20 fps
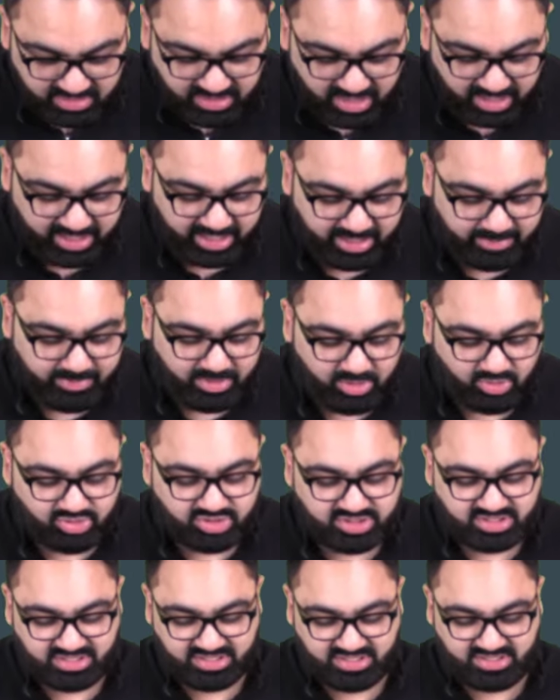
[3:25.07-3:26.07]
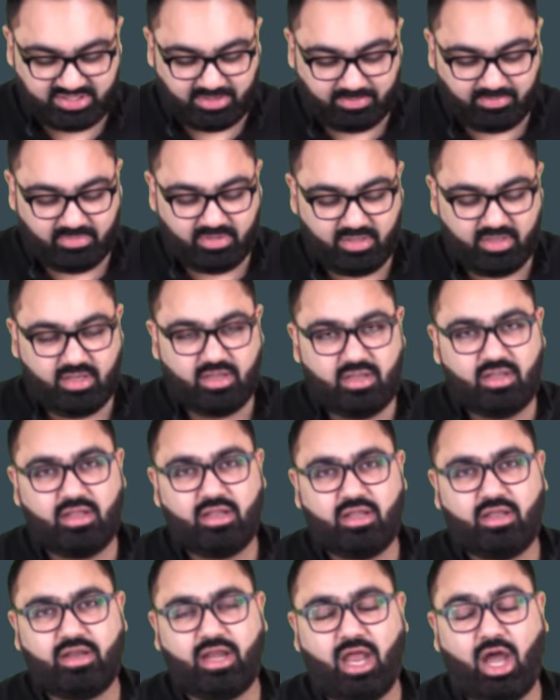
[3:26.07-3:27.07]
the immune system.
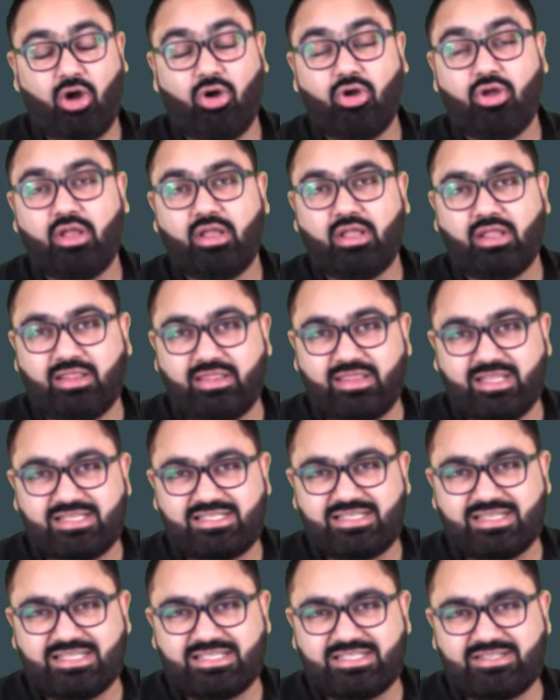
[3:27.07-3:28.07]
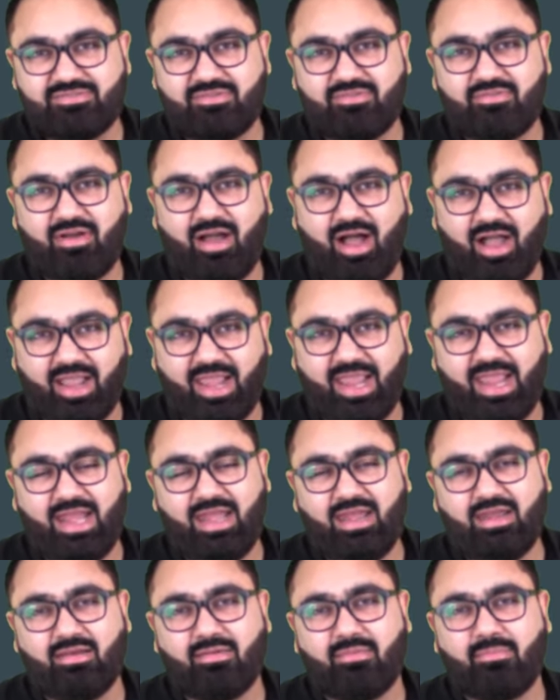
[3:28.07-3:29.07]
Now this is
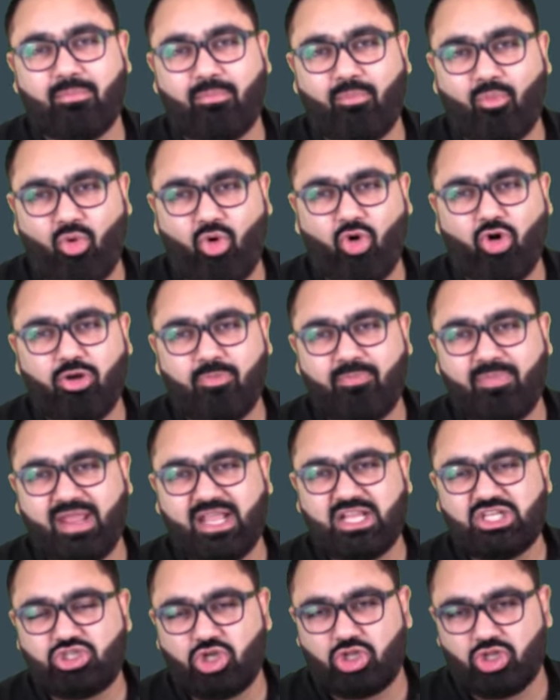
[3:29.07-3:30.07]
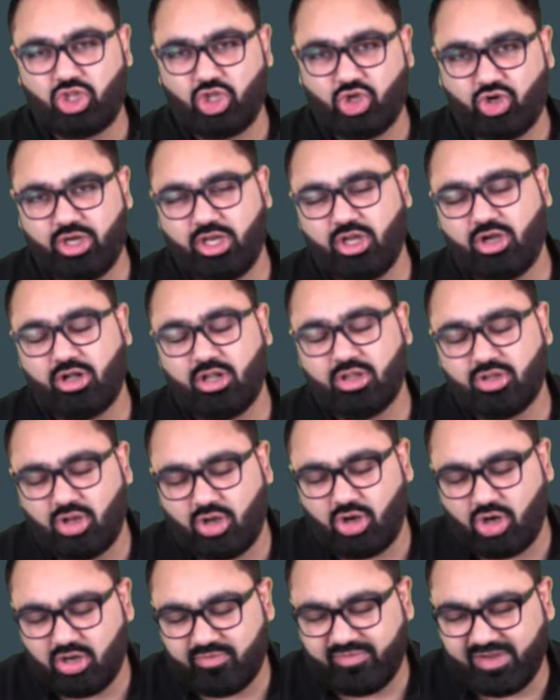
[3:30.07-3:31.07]
again more based on theory although
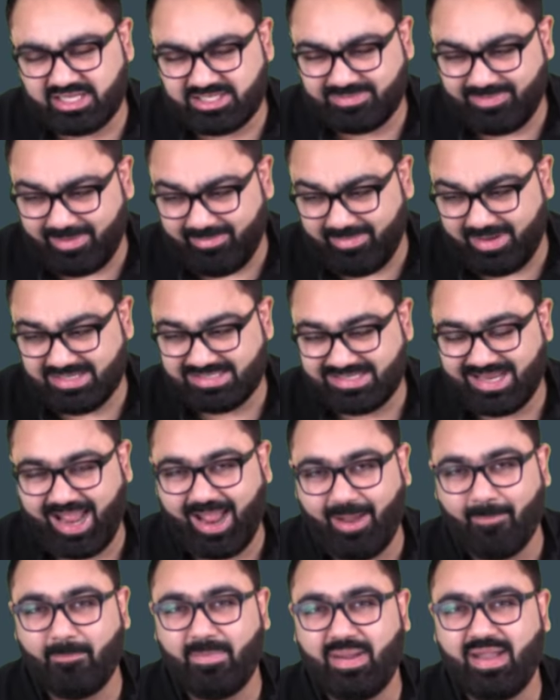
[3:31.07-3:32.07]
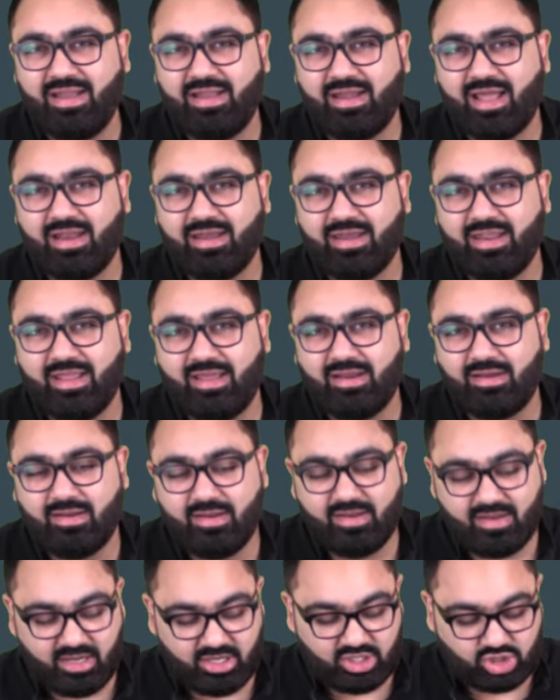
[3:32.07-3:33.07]
a lot of experiments have been done here
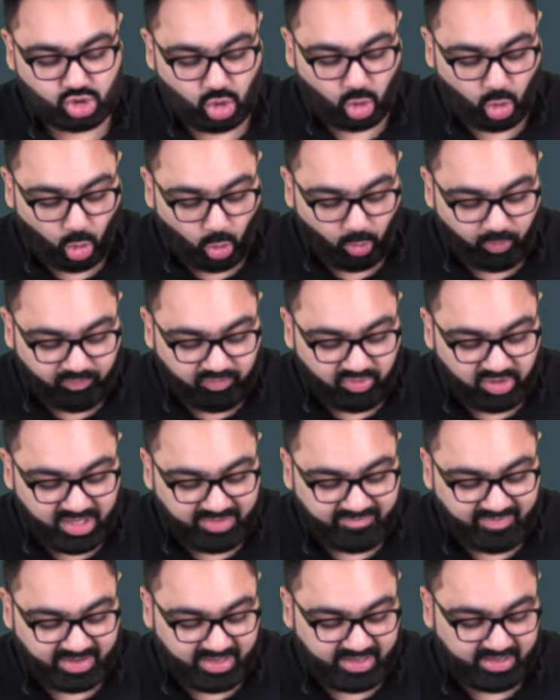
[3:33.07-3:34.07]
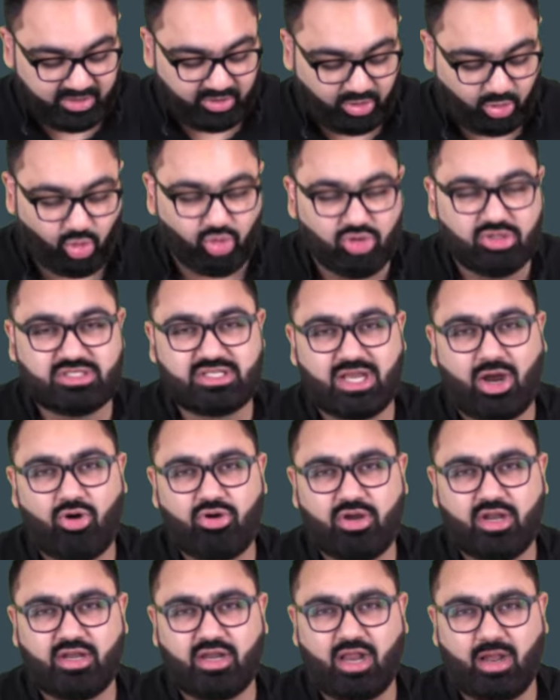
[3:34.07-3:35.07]
so hopefully when it rolls
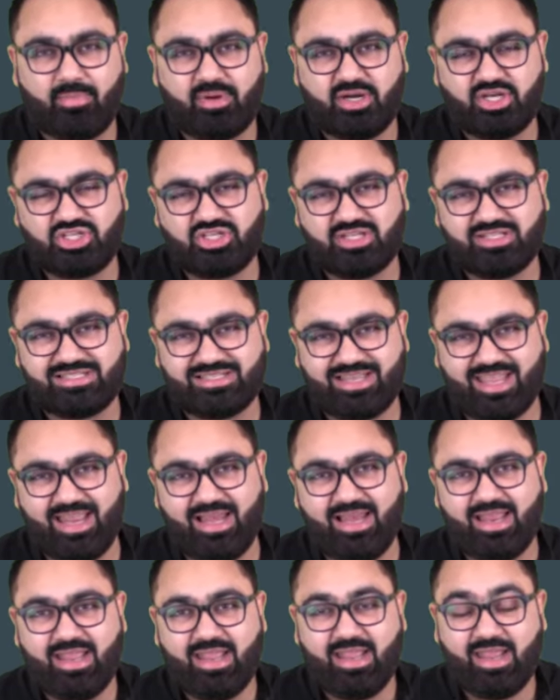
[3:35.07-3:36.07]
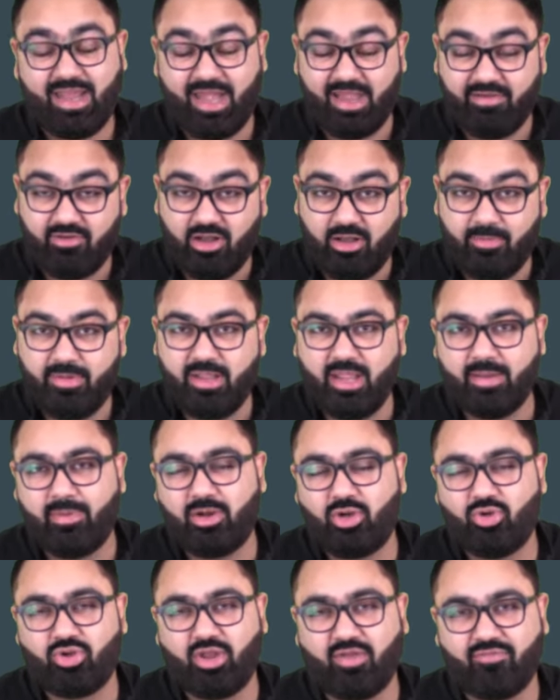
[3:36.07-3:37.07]
out in commercial scale it will be
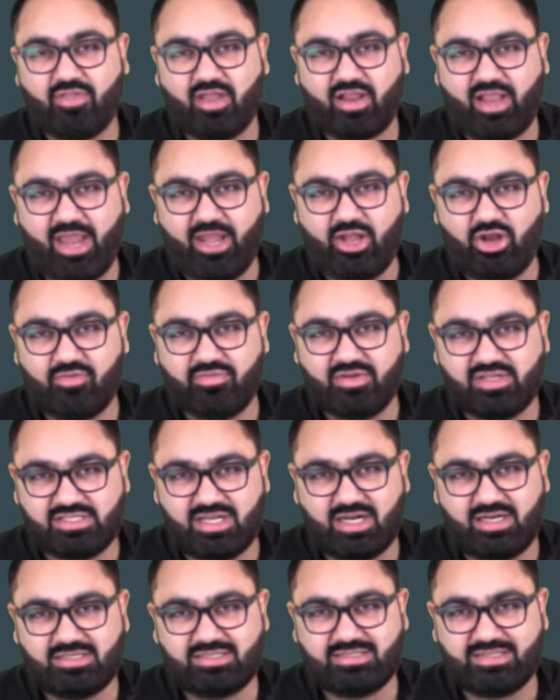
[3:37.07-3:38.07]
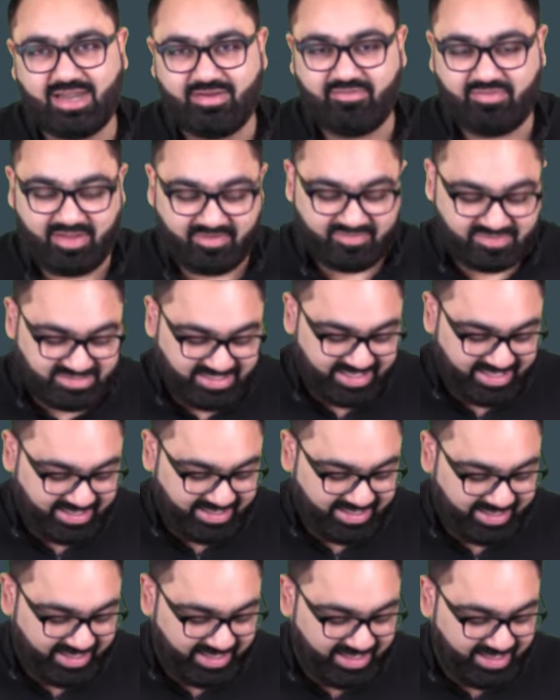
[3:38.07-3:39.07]
able to give the kind of results that we have
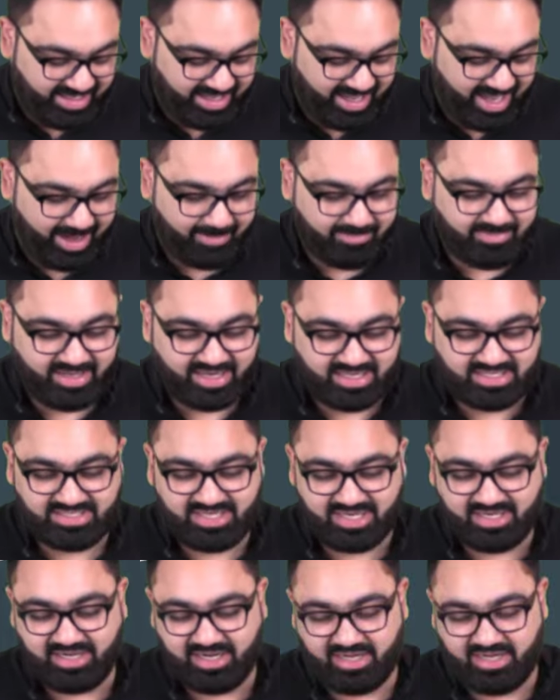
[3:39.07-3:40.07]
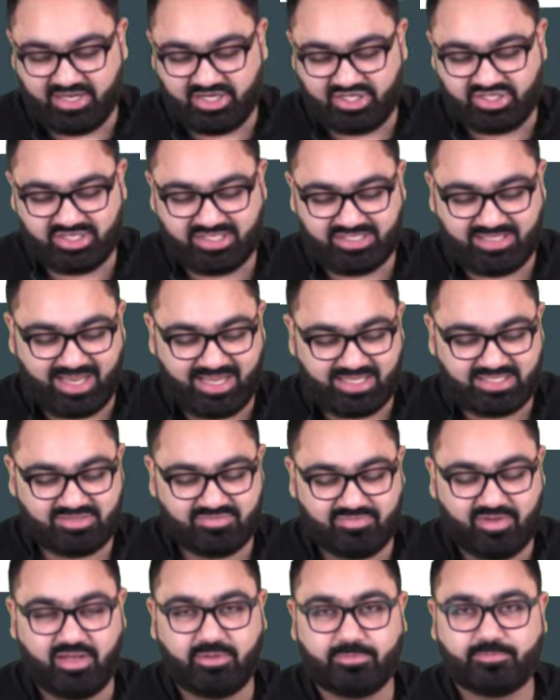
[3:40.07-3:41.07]
seen in lab testing conditions
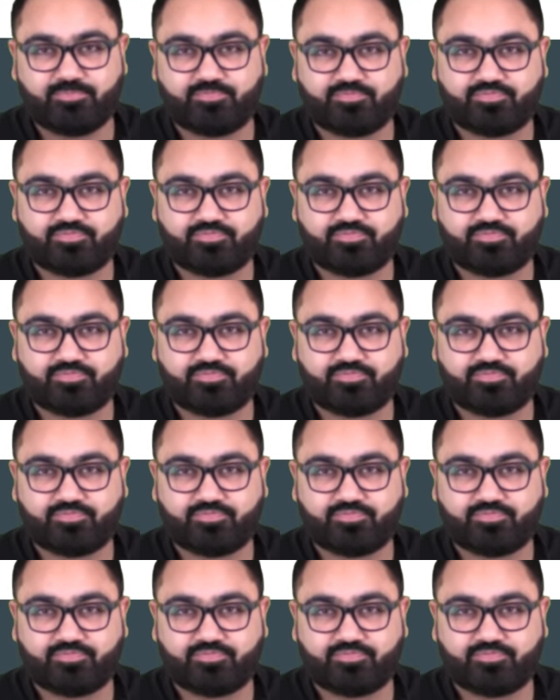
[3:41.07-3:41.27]
as well.